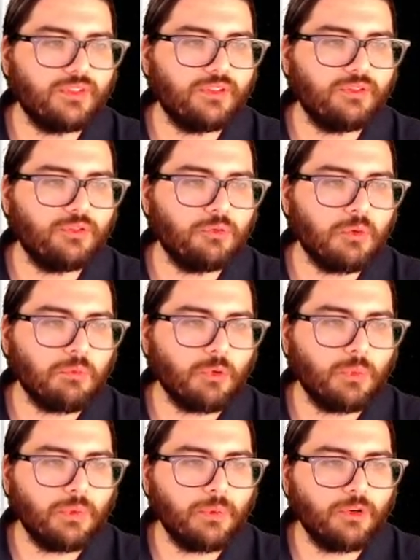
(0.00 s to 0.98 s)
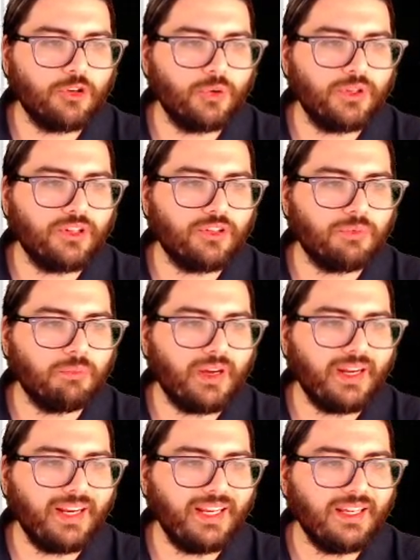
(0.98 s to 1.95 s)
Remember when we were doing this by
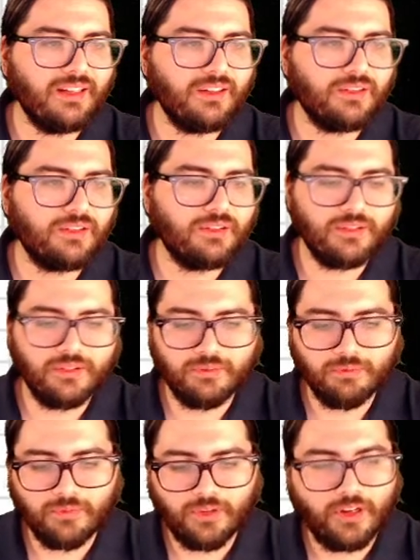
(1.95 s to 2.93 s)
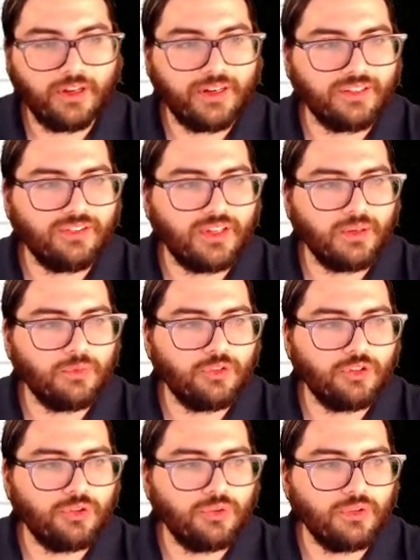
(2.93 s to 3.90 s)
hand on exam
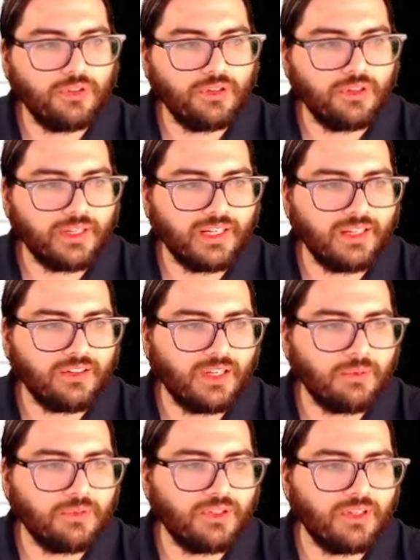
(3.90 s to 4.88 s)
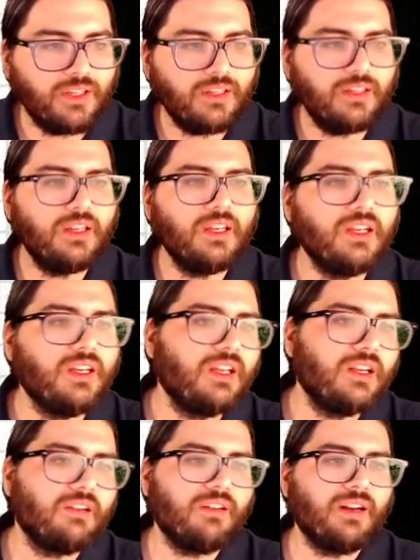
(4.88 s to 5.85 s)
2? Oh, I can't type today.
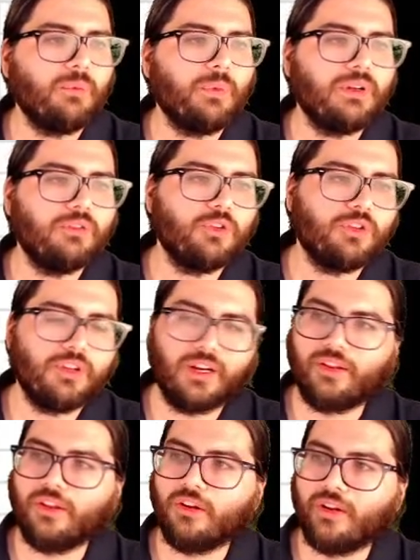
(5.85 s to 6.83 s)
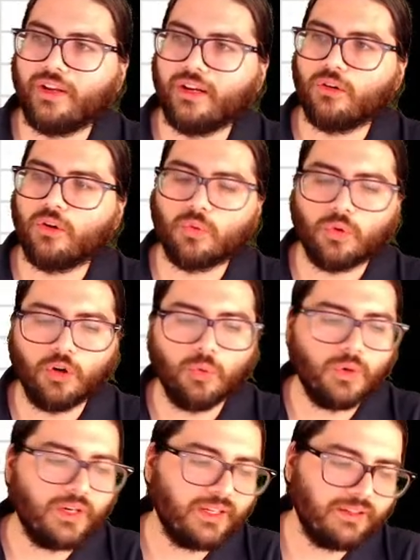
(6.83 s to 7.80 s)
Right? We do kind of the little arrow row
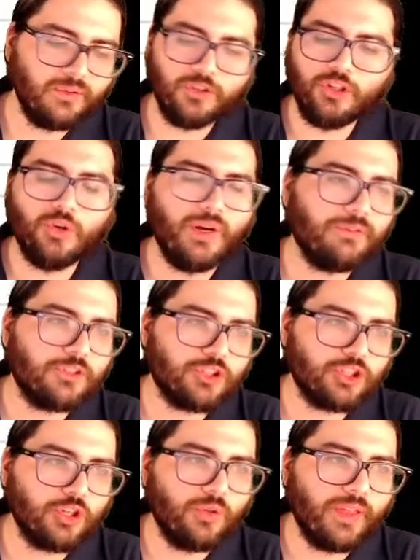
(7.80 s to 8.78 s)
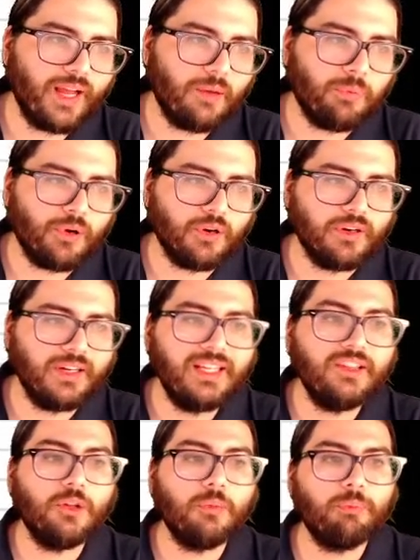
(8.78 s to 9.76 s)
1. You don't have to show that part in
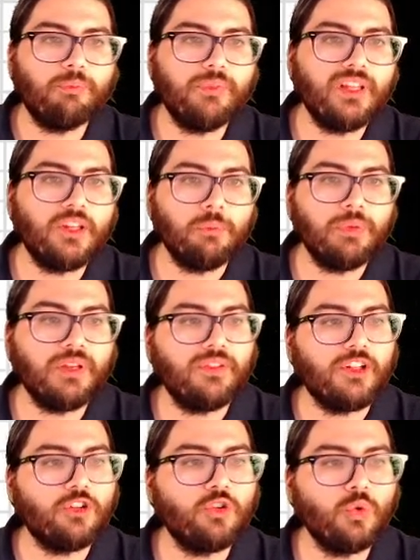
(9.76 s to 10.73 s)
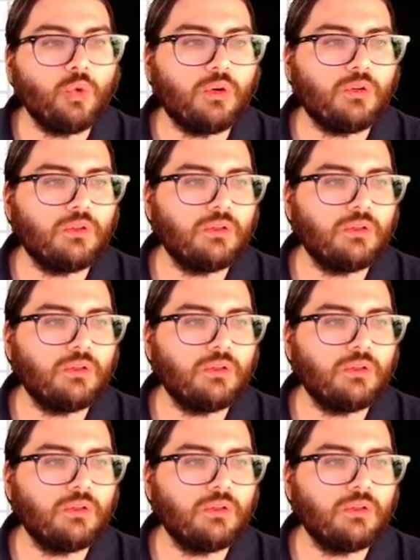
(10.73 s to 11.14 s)
the pivot tool.